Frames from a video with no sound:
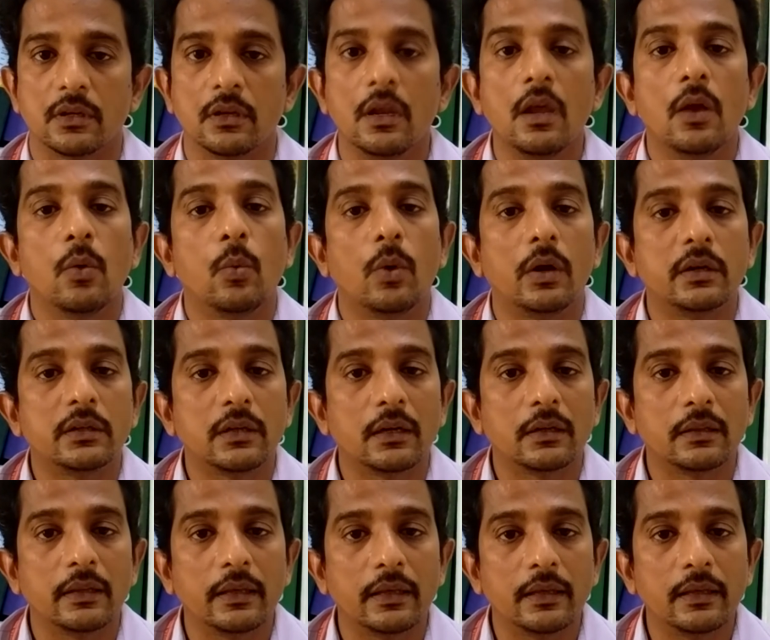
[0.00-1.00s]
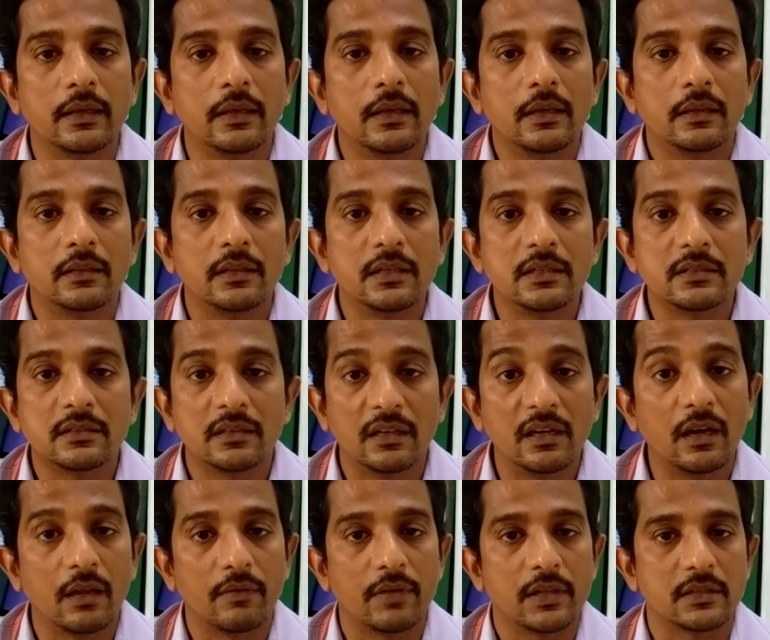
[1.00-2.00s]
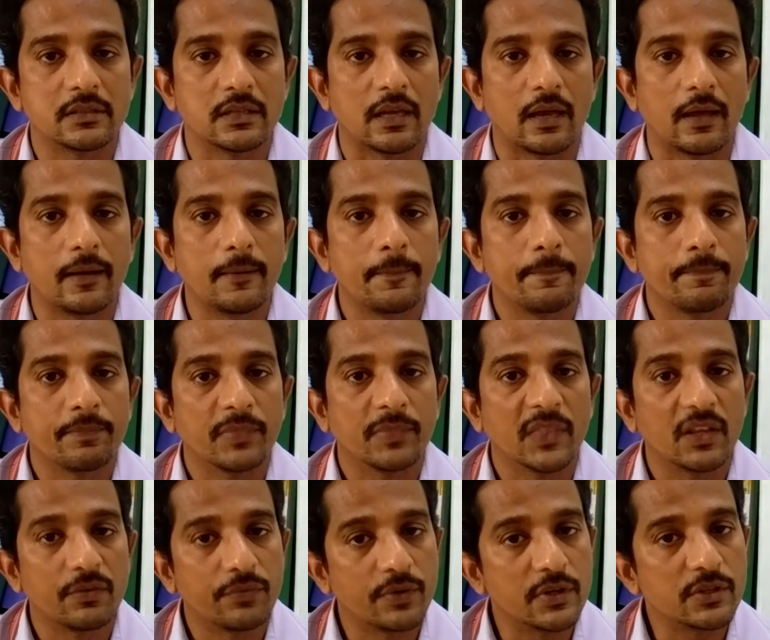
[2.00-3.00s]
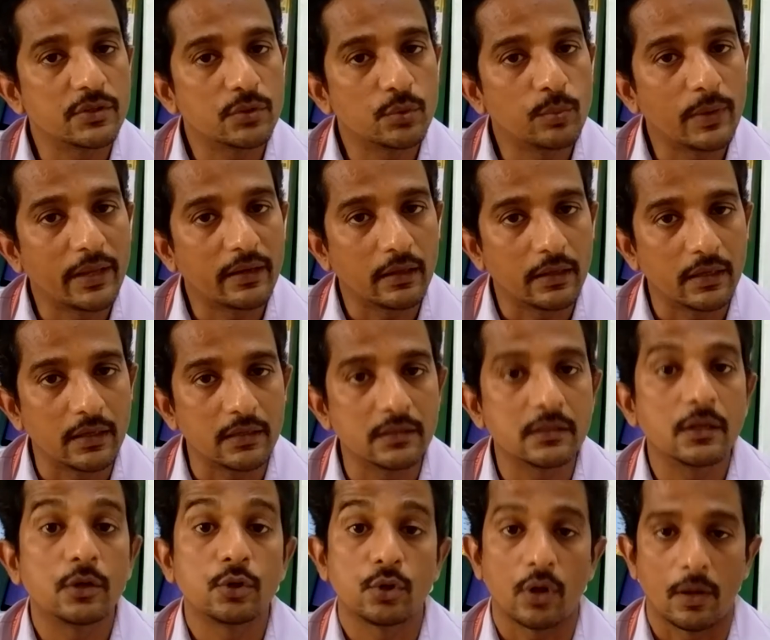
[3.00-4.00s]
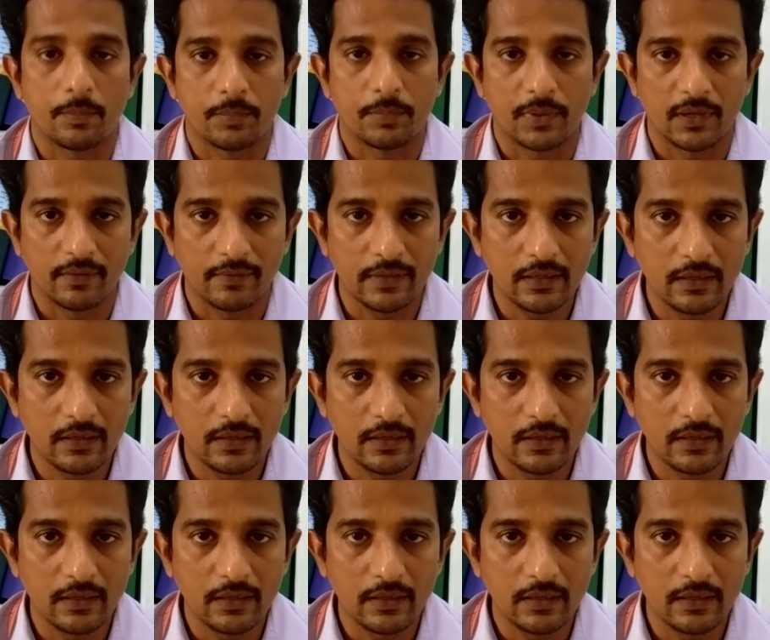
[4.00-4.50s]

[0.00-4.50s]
What are they? These three levels are the first one is top level,